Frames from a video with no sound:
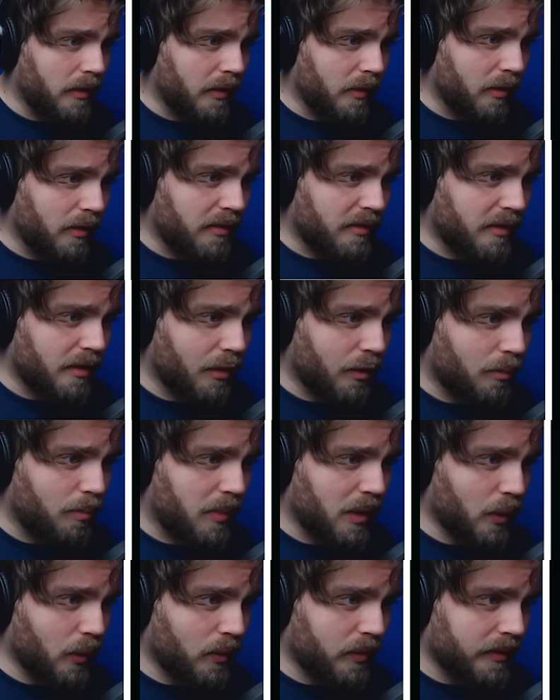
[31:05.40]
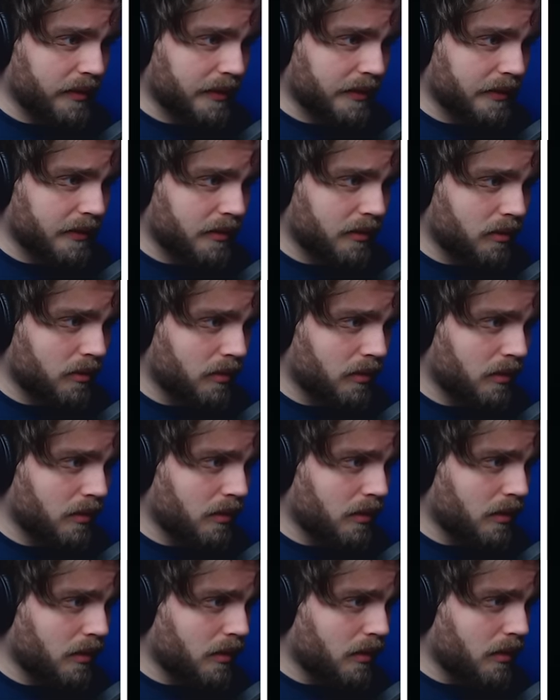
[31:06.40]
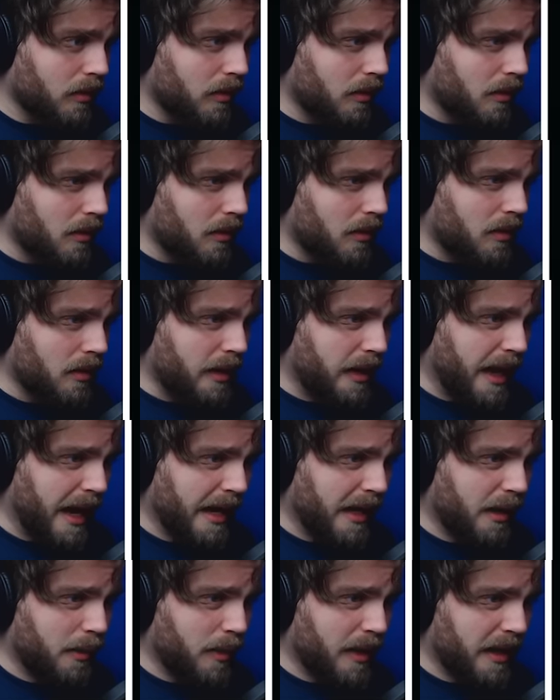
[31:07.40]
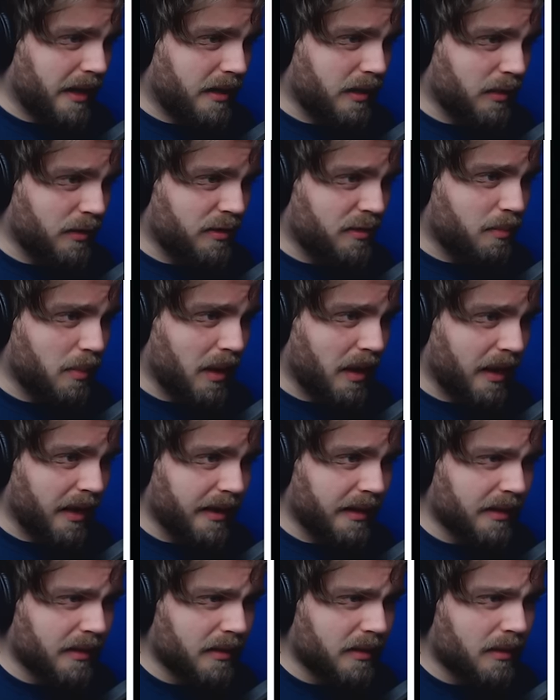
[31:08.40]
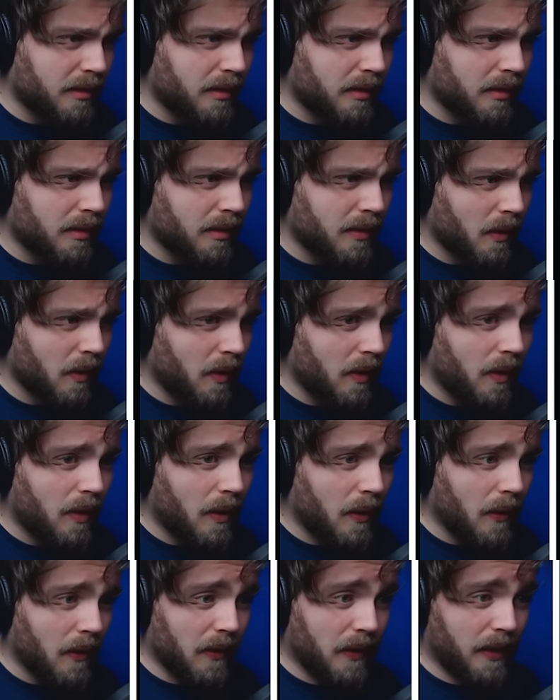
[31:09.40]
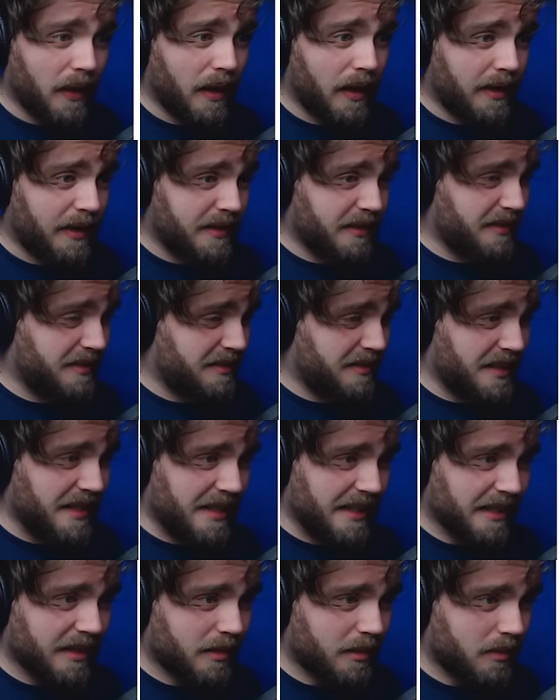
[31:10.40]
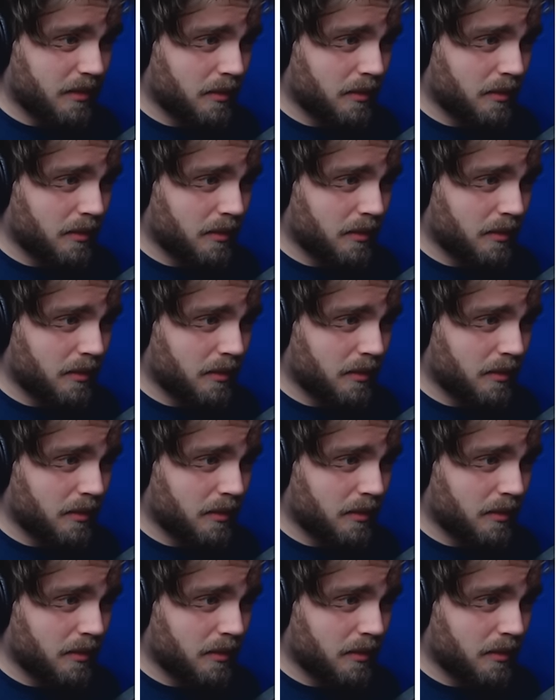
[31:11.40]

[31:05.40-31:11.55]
There is no building anywhere close by that I can see,